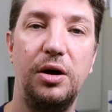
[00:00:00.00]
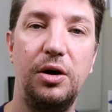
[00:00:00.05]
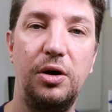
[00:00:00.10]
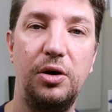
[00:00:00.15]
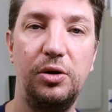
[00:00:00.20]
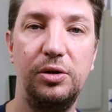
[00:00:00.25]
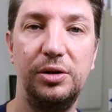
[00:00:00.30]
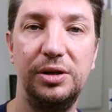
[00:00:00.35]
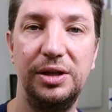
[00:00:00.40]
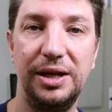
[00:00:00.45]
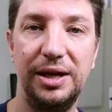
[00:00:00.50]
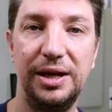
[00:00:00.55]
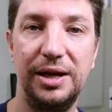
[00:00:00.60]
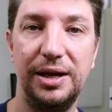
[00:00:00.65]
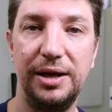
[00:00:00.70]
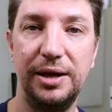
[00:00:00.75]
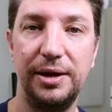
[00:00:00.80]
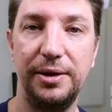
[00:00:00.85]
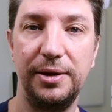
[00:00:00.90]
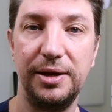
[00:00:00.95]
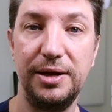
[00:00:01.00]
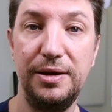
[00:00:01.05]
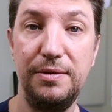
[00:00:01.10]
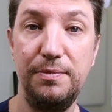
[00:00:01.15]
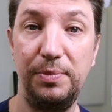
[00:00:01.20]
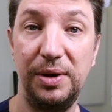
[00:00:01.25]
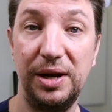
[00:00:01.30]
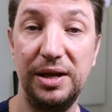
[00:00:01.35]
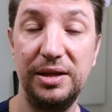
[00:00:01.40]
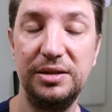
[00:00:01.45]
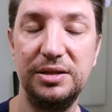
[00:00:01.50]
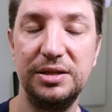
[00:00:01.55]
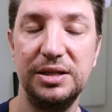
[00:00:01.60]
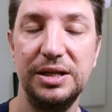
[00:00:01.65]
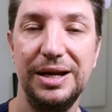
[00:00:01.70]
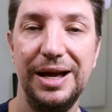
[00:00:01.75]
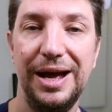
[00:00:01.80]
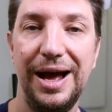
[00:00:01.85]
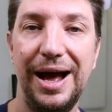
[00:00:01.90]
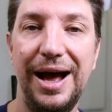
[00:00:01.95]
all the
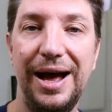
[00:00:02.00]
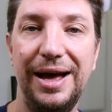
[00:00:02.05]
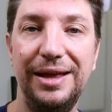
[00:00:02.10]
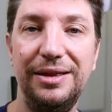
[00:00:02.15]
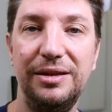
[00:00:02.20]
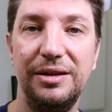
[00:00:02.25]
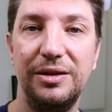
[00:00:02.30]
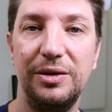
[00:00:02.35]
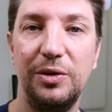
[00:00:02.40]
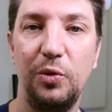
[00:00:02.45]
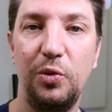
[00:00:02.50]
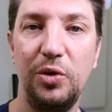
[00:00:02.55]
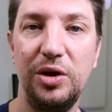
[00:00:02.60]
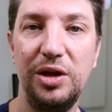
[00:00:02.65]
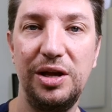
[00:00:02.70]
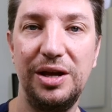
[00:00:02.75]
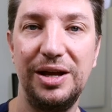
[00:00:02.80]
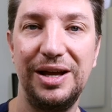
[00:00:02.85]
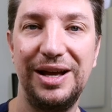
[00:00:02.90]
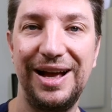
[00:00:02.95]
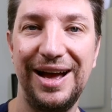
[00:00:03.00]
implants and we